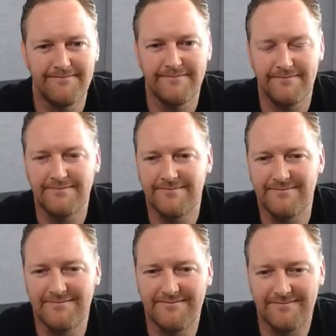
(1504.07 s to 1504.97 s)

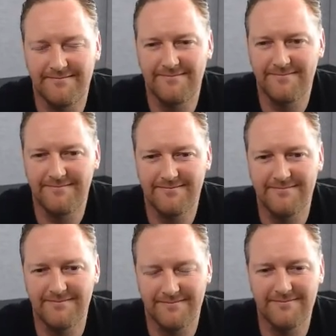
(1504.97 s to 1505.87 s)

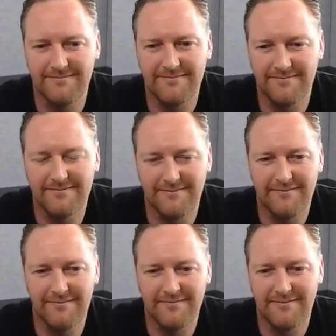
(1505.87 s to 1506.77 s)

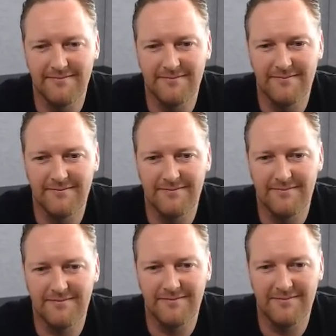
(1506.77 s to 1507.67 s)

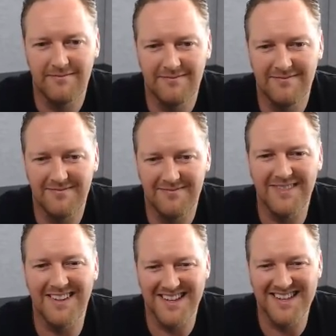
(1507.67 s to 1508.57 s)

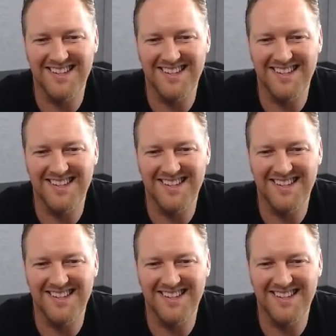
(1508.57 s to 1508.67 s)
(silent)